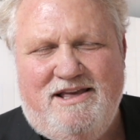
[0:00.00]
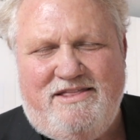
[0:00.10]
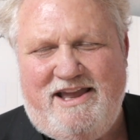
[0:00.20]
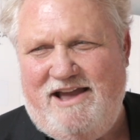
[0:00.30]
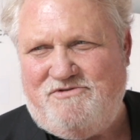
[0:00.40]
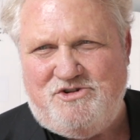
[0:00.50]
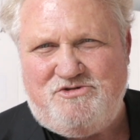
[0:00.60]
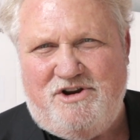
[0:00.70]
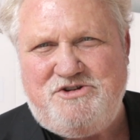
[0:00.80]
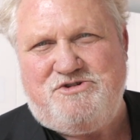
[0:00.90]
they have to
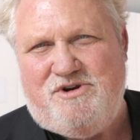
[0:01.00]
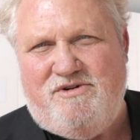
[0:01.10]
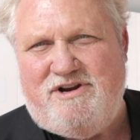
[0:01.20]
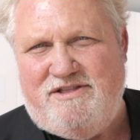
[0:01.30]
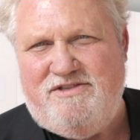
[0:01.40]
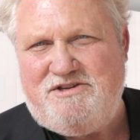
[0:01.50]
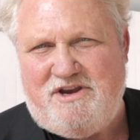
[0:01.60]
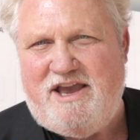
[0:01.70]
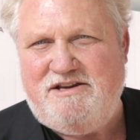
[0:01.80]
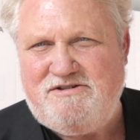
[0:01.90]
trust you, and in this
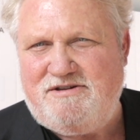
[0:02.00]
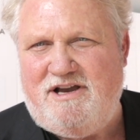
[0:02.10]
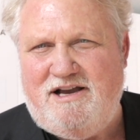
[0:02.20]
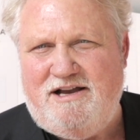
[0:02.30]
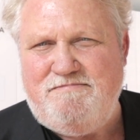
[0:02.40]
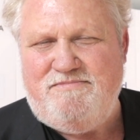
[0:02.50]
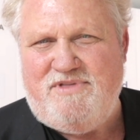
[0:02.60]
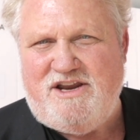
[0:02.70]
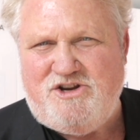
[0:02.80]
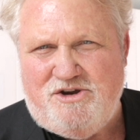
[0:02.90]
case, um,
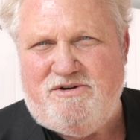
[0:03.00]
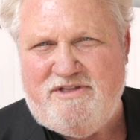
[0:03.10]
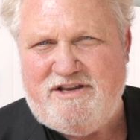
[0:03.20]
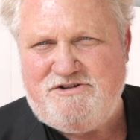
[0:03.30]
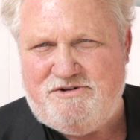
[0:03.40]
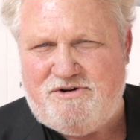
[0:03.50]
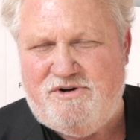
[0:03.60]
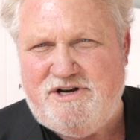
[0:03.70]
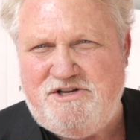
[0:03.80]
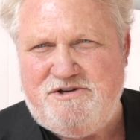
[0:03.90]
they do. That you're
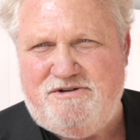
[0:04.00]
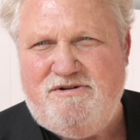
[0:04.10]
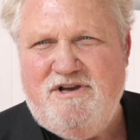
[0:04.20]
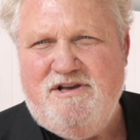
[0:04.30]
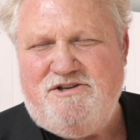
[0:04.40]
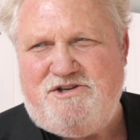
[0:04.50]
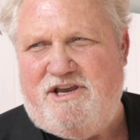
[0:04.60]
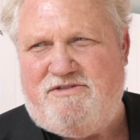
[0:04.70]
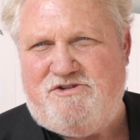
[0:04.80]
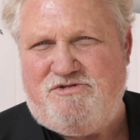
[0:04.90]
going to
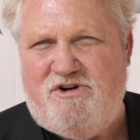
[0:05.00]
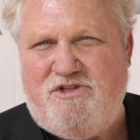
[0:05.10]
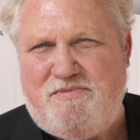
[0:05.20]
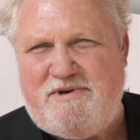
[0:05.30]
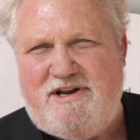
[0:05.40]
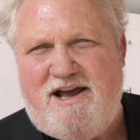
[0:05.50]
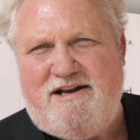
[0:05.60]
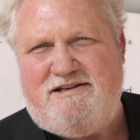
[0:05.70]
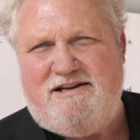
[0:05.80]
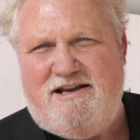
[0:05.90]
seek the truth, but
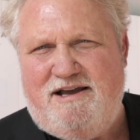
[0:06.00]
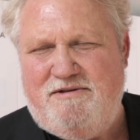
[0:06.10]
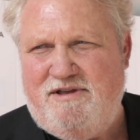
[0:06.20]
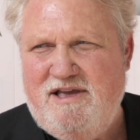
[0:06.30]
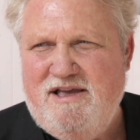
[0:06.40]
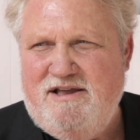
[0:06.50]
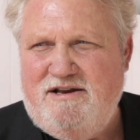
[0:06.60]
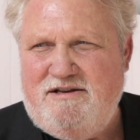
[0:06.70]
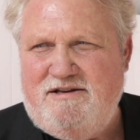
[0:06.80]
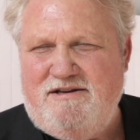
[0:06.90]
not, uh,
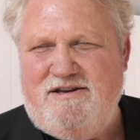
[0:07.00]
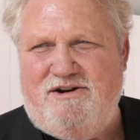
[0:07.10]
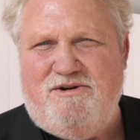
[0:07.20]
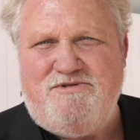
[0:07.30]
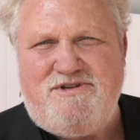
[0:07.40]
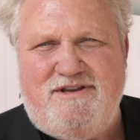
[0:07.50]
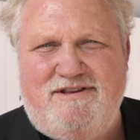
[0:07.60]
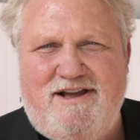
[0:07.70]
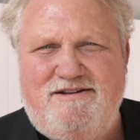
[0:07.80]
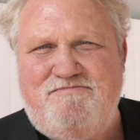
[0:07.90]
you know,
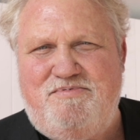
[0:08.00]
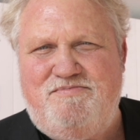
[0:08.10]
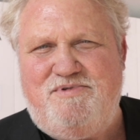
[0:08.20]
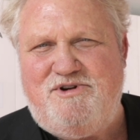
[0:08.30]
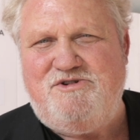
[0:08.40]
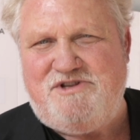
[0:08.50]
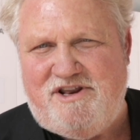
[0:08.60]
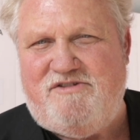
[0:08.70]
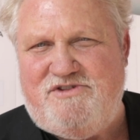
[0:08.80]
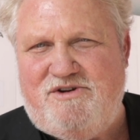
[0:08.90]
not produce an
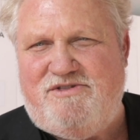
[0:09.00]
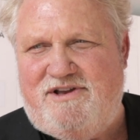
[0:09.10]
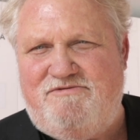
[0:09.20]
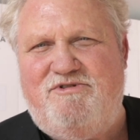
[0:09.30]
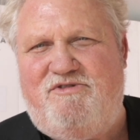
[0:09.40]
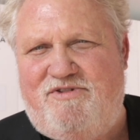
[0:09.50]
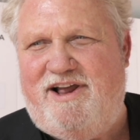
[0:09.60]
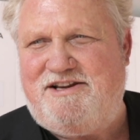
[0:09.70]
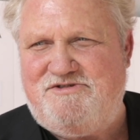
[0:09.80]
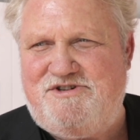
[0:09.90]
interview that
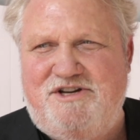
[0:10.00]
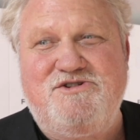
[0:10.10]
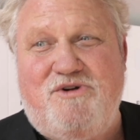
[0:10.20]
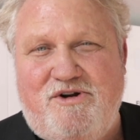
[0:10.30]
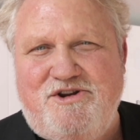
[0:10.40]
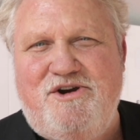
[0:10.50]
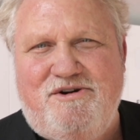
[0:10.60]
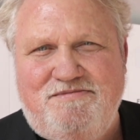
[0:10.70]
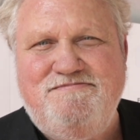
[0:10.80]
reflects just on you.